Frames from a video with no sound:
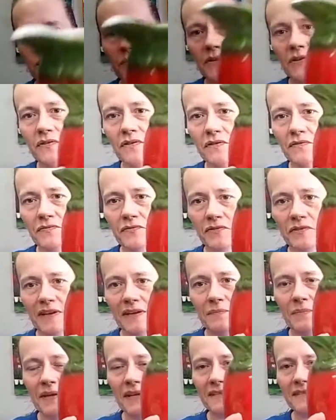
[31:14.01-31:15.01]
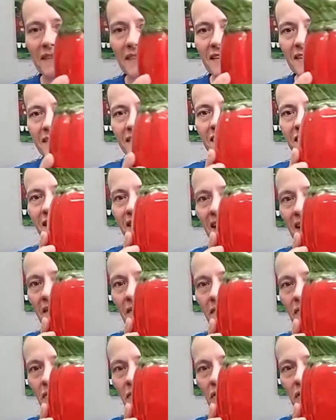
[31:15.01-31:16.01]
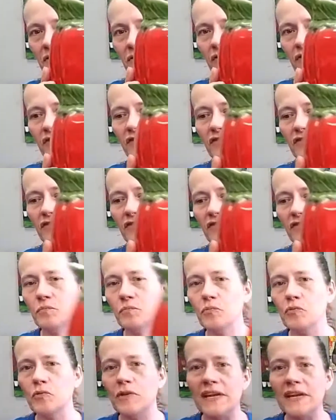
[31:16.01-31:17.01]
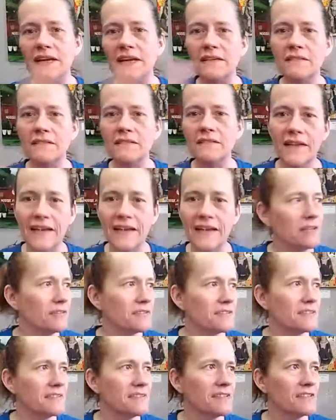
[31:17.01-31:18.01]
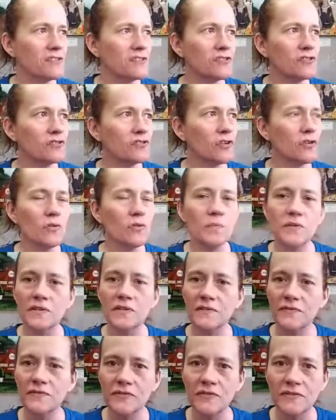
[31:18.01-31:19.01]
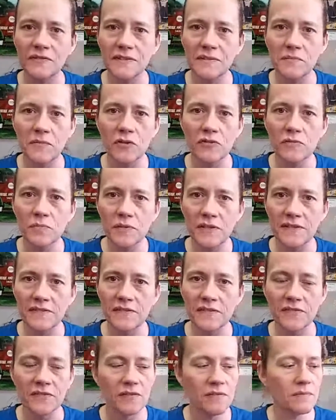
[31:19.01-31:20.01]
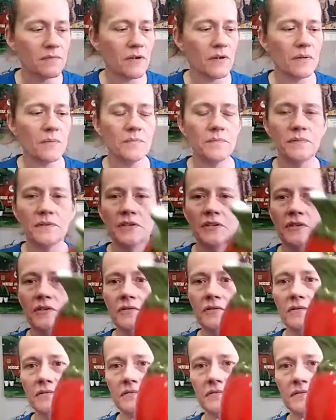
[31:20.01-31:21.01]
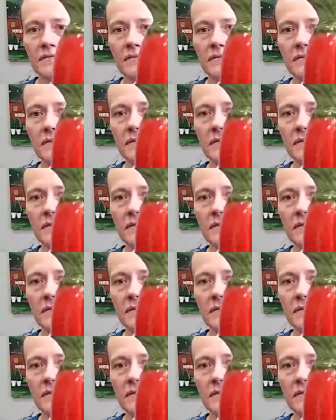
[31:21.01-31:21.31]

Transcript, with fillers: beautiful, I picked things today for their spring-like appeal since it's so beautiful and most places are, are you know,